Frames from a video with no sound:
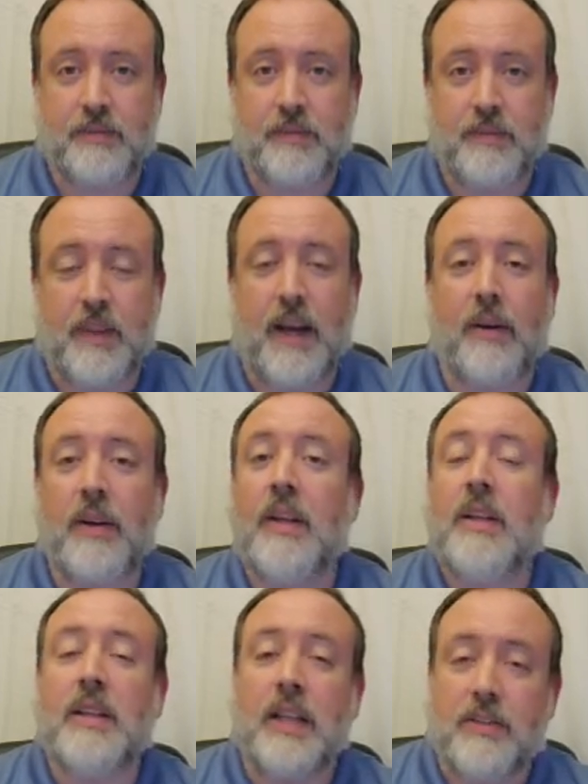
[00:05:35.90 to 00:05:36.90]
Now,
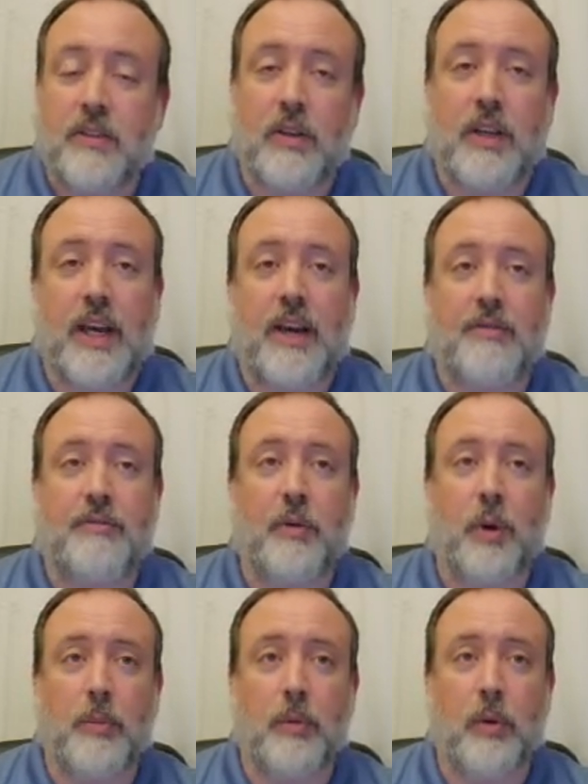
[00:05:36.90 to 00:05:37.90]
let's look at 4
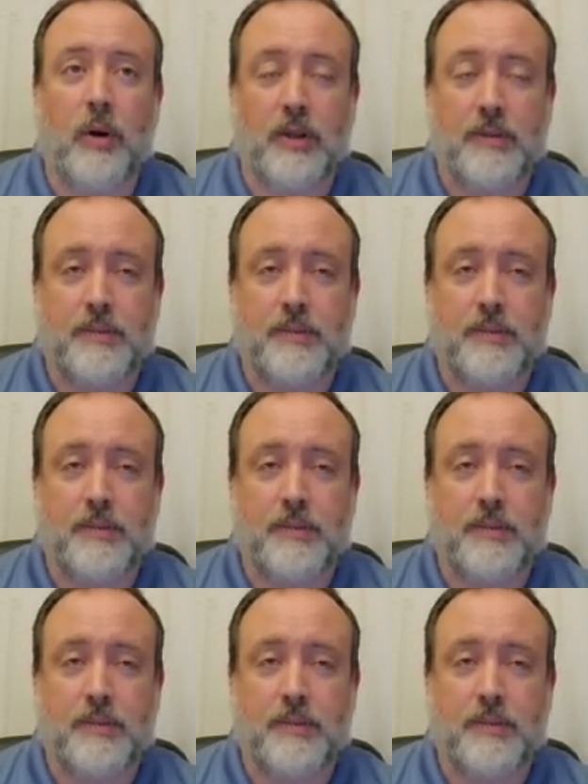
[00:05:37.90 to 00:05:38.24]
more.